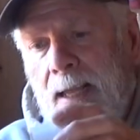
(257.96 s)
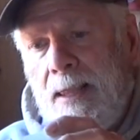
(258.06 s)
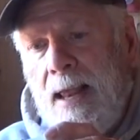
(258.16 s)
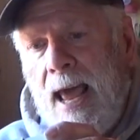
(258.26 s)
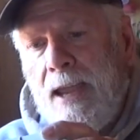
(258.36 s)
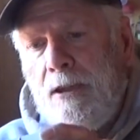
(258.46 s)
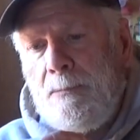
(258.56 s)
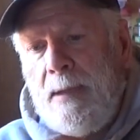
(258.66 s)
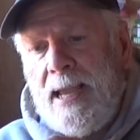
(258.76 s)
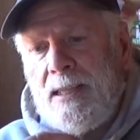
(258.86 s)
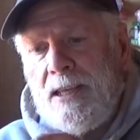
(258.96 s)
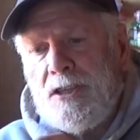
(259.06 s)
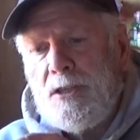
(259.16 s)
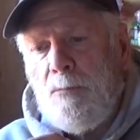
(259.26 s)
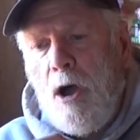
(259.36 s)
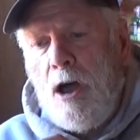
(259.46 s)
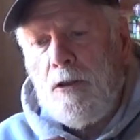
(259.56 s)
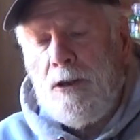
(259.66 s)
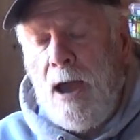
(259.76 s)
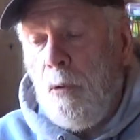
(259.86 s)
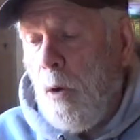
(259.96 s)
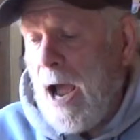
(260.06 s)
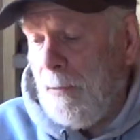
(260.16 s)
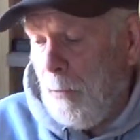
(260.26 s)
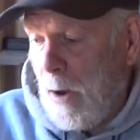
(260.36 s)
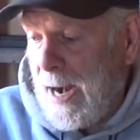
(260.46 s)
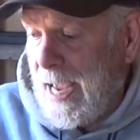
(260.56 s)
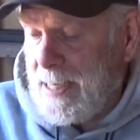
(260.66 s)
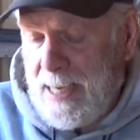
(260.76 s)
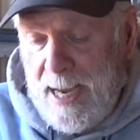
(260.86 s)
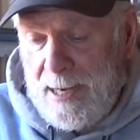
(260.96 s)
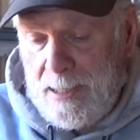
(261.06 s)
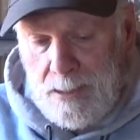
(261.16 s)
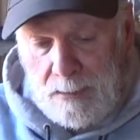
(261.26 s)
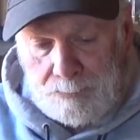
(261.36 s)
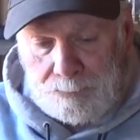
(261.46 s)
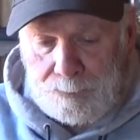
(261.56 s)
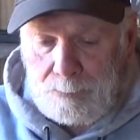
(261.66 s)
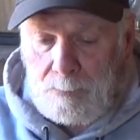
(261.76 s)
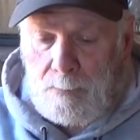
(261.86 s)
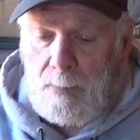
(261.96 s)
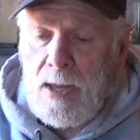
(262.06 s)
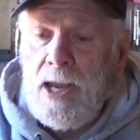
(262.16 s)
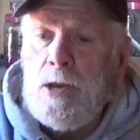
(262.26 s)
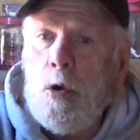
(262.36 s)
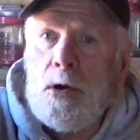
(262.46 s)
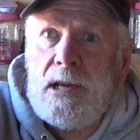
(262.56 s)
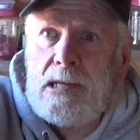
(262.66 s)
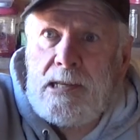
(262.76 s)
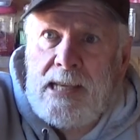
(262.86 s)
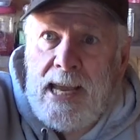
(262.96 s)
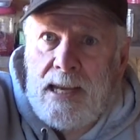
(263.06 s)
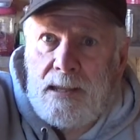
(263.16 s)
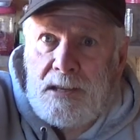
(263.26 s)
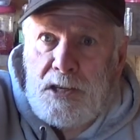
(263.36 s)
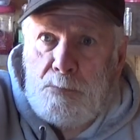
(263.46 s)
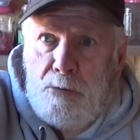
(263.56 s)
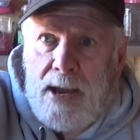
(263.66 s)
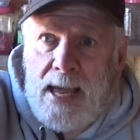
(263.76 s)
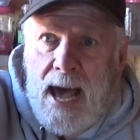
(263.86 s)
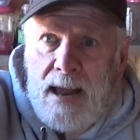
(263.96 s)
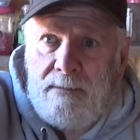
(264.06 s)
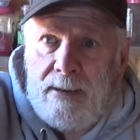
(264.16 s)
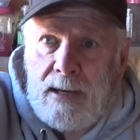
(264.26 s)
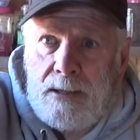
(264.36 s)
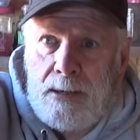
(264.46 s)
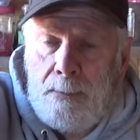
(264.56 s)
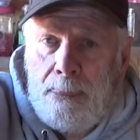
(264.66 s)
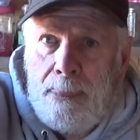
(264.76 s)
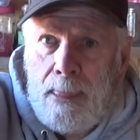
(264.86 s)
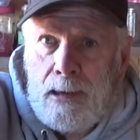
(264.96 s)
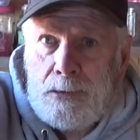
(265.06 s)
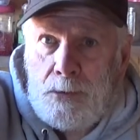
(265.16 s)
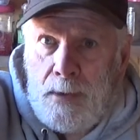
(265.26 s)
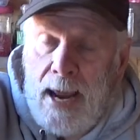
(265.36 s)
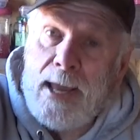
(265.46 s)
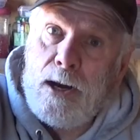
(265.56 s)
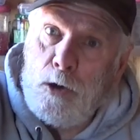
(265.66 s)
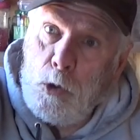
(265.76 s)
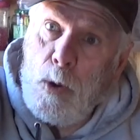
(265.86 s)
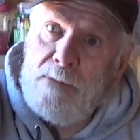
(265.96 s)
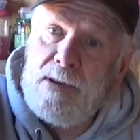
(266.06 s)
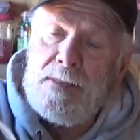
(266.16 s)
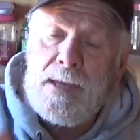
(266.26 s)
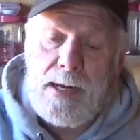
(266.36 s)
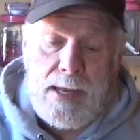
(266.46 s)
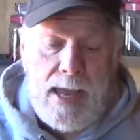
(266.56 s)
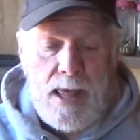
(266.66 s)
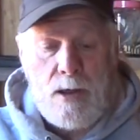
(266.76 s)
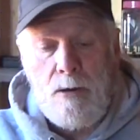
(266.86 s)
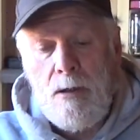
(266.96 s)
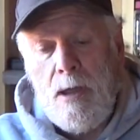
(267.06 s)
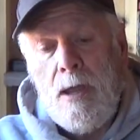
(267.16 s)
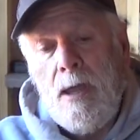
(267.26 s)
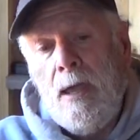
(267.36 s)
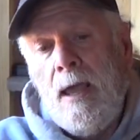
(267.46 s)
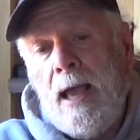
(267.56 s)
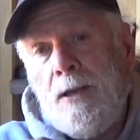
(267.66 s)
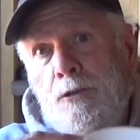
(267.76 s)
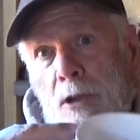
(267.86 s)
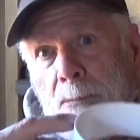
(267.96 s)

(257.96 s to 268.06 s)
that I could make this smaller. Now what I did is, in order to take the spring out of it so that I could glue everything together, I took